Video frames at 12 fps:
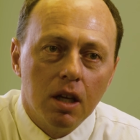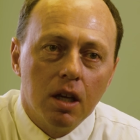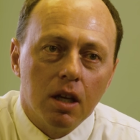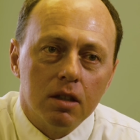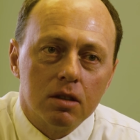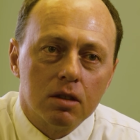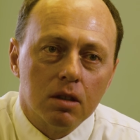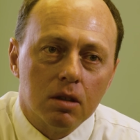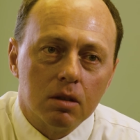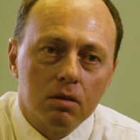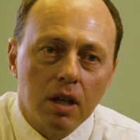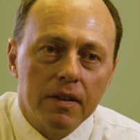And
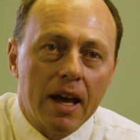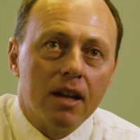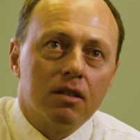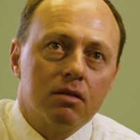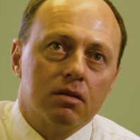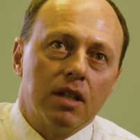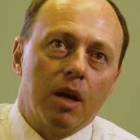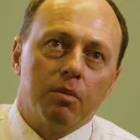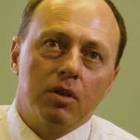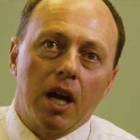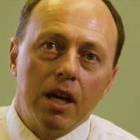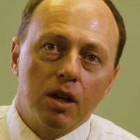that
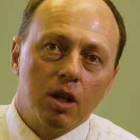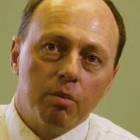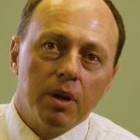900